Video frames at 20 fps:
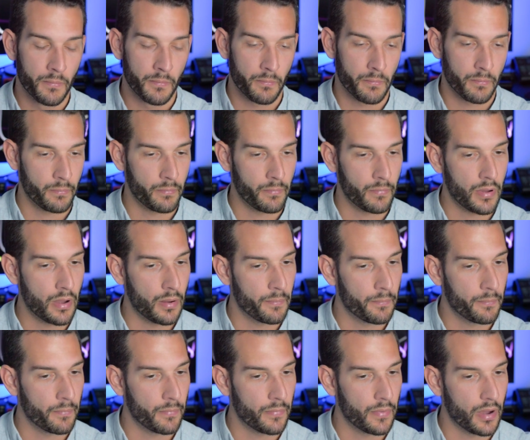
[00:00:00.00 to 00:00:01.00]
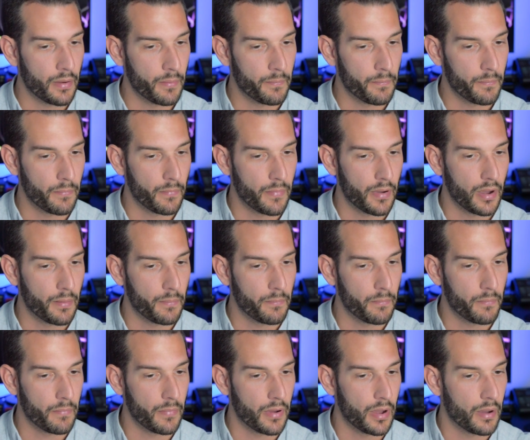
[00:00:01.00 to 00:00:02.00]
Mum, mum,
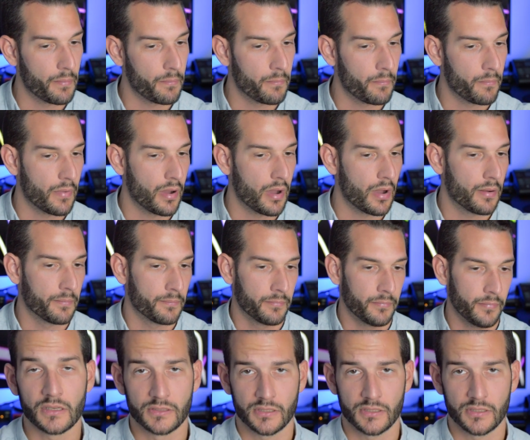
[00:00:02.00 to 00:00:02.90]
mum, mum, mum.